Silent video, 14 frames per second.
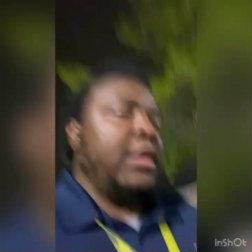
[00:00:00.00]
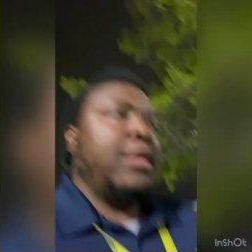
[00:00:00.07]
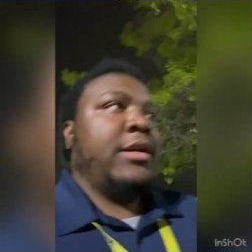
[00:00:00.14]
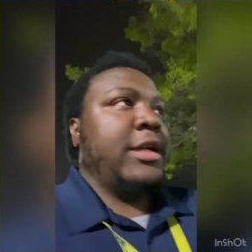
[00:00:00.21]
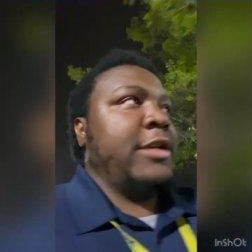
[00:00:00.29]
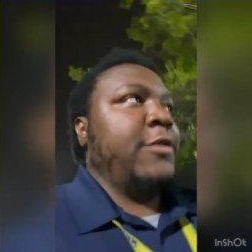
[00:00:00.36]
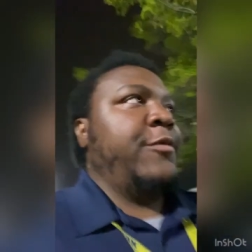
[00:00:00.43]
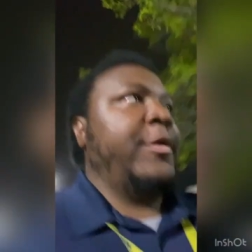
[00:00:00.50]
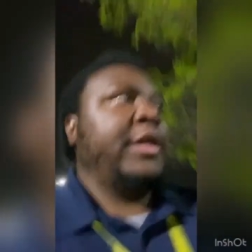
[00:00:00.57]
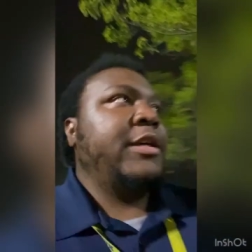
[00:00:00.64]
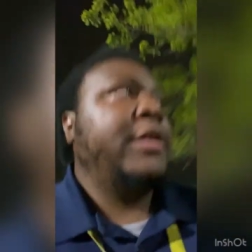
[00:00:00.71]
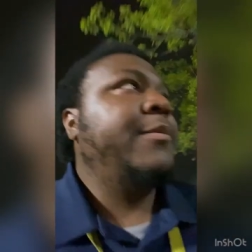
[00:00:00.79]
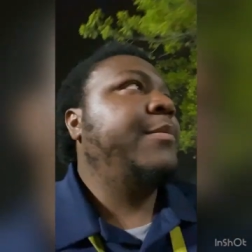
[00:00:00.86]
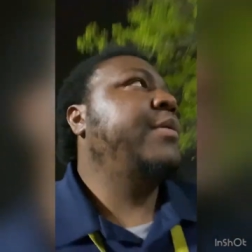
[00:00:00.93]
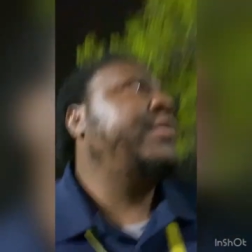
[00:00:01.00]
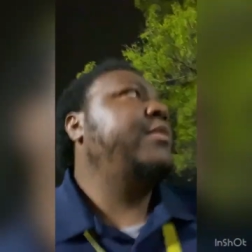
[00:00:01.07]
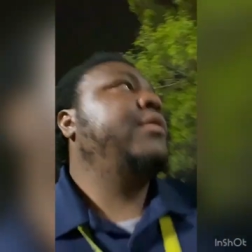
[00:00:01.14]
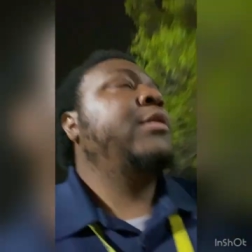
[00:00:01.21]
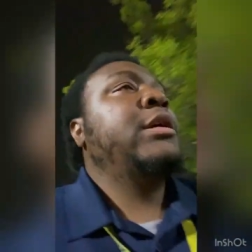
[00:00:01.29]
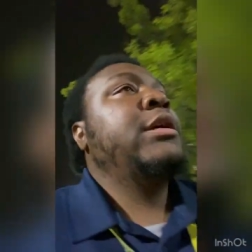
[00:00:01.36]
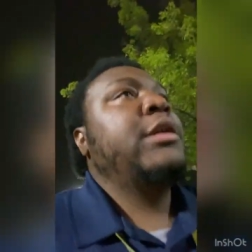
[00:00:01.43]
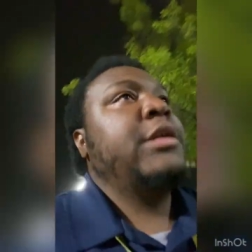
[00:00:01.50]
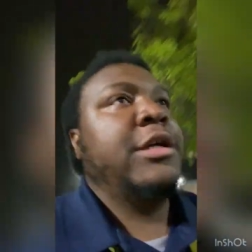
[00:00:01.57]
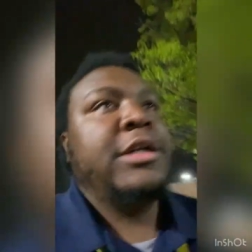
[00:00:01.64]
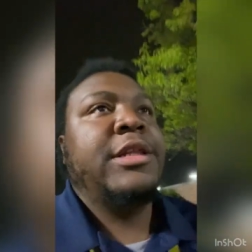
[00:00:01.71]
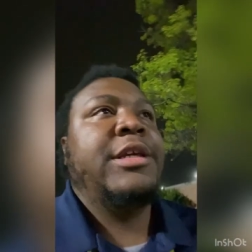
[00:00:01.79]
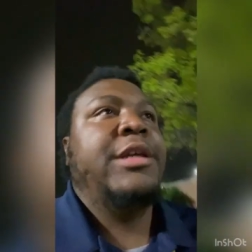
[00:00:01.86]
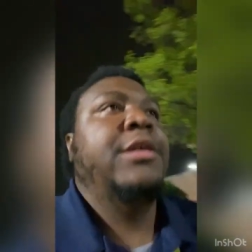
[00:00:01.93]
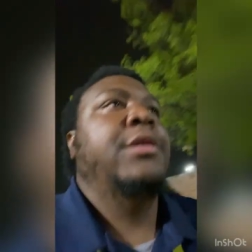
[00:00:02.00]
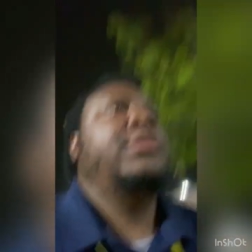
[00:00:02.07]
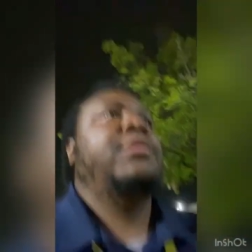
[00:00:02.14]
gotta wake up early,